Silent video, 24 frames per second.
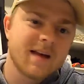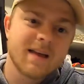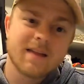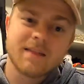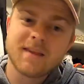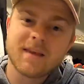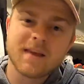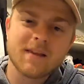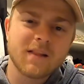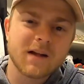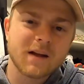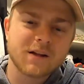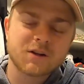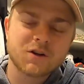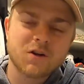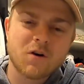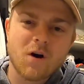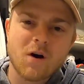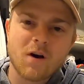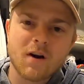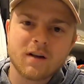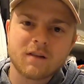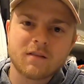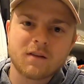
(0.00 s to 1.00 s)
the
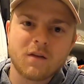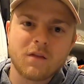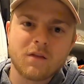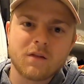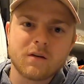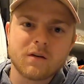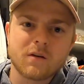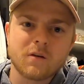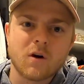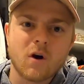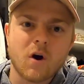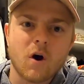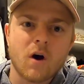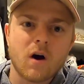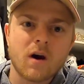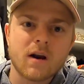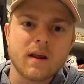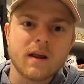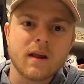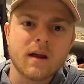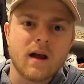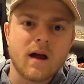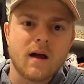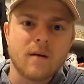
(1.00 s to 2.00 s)
electronics on the
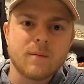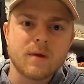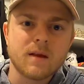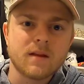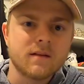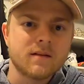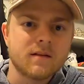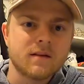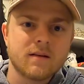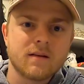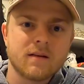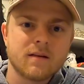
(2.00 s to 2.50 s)
Ducati. I mean,